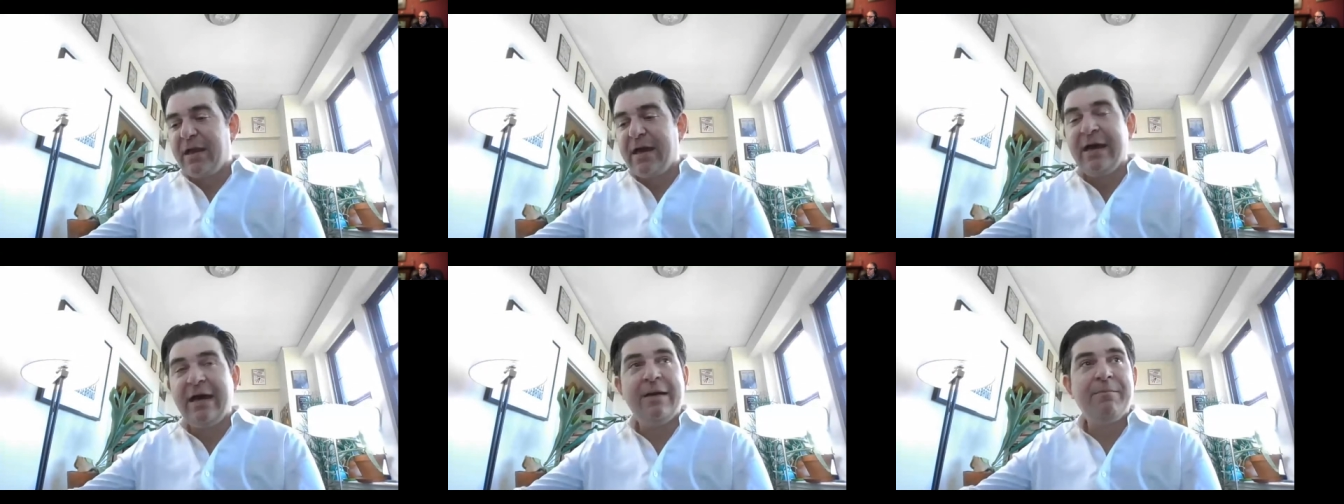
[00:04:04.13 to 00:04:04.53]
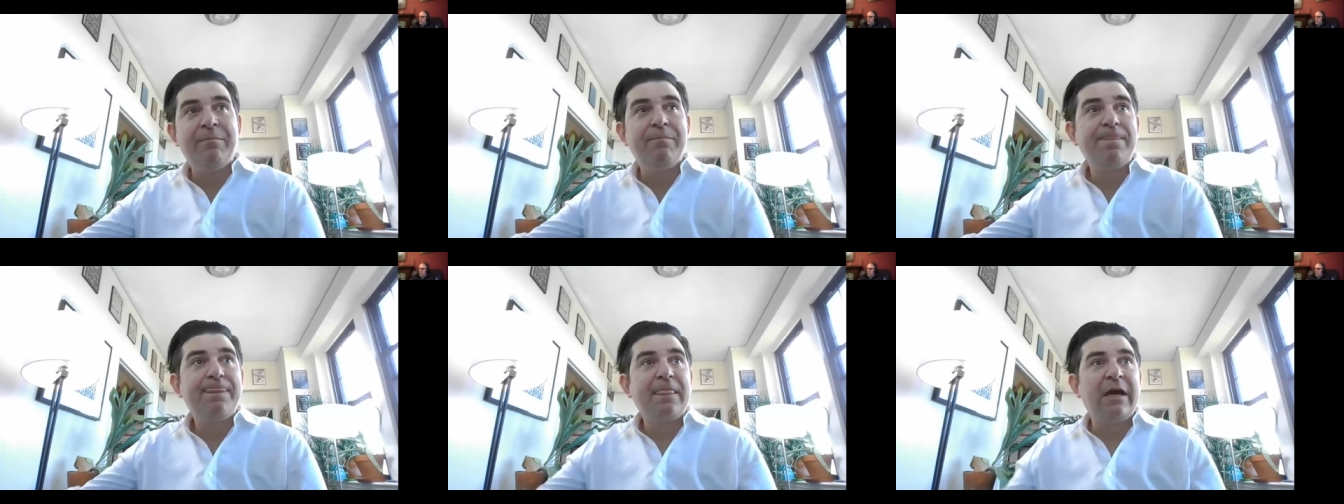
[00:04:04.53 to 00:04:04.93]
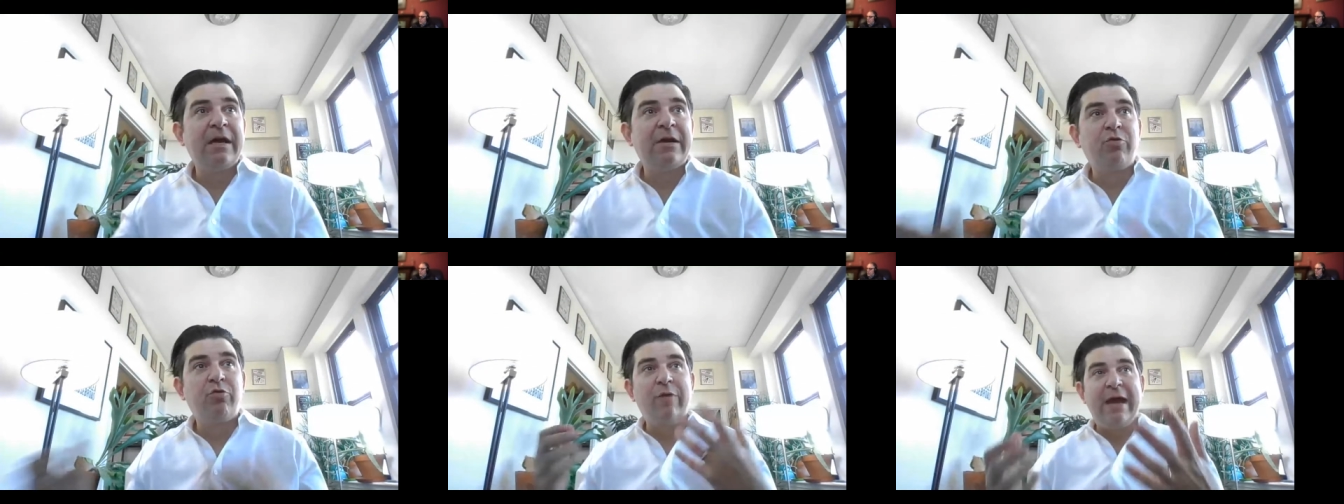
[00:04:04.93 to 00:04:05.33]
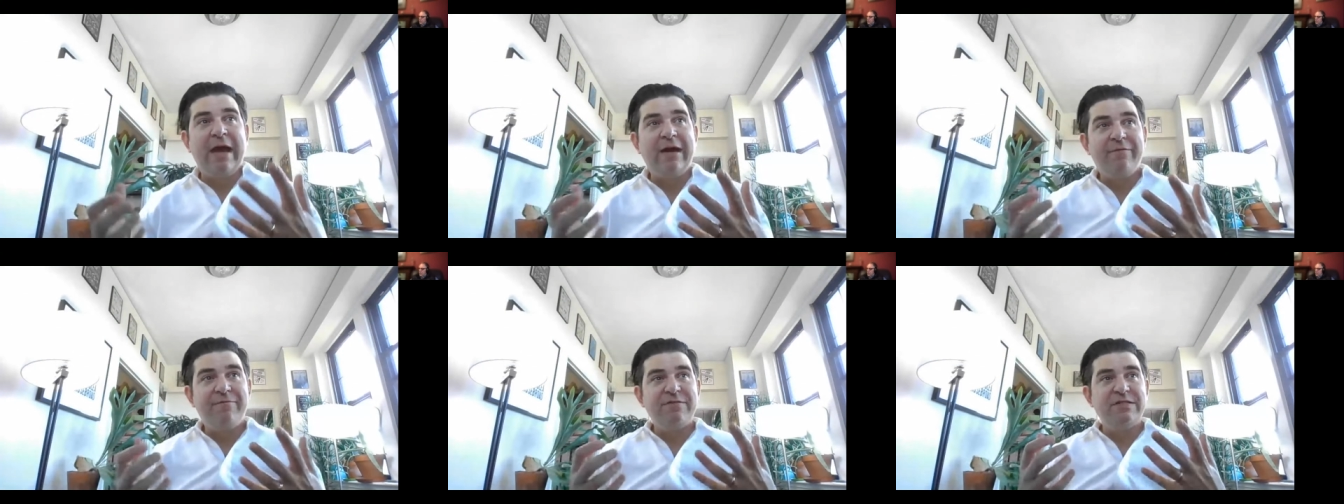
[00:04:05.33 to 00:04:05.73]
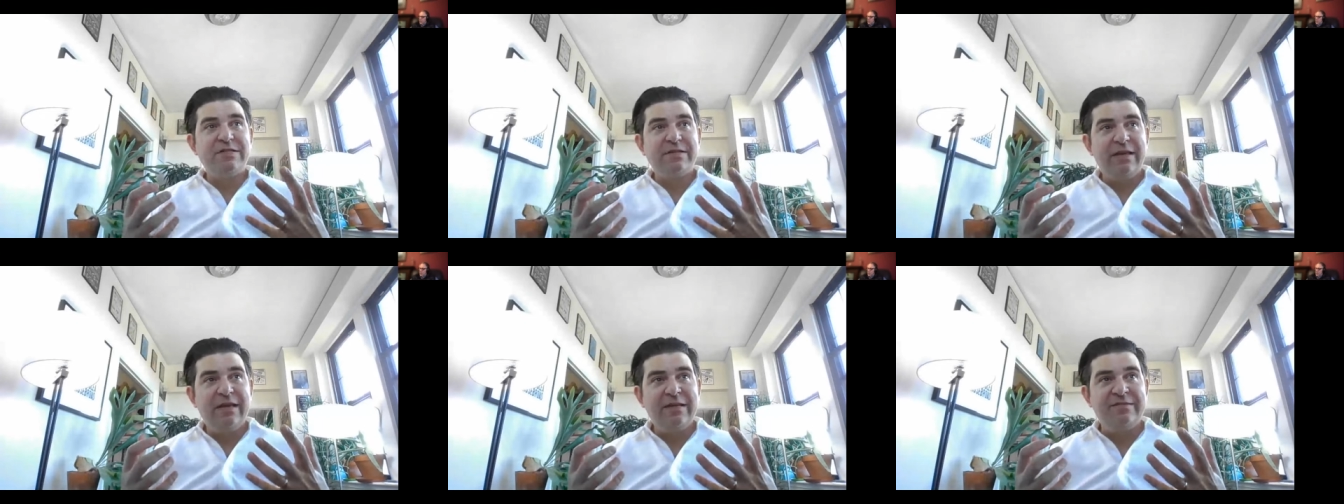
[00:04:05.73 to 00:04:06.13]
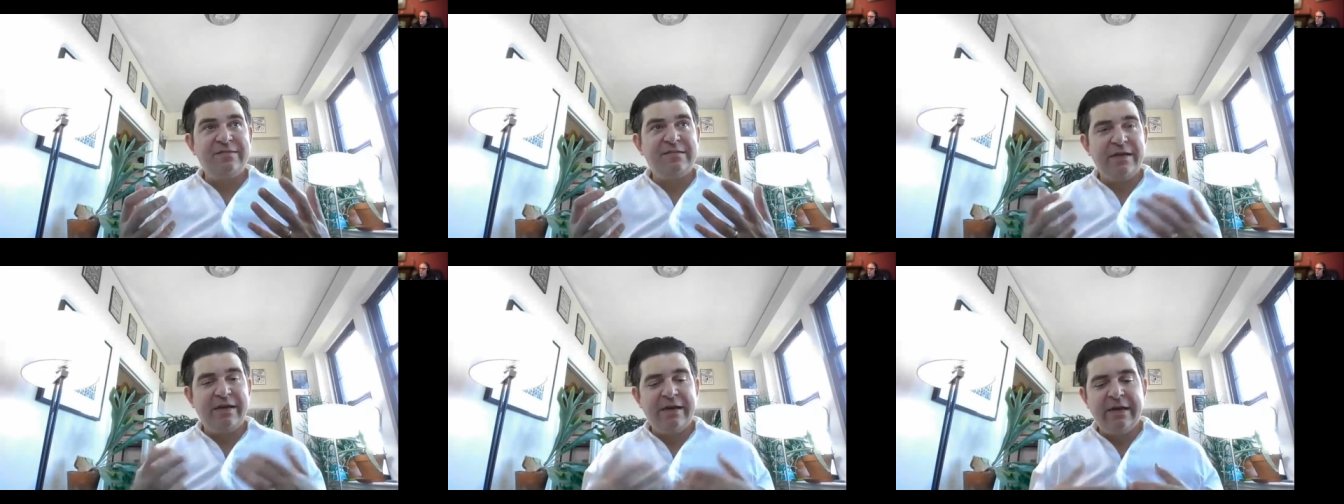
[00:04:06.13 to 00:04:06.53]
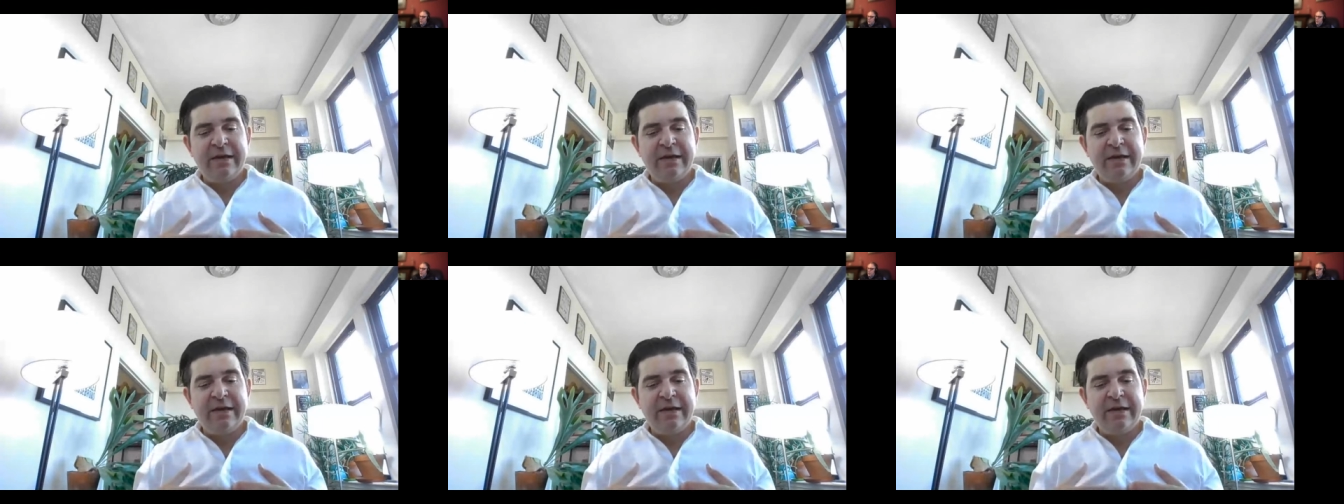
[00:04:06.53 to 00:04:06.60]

um, a craft is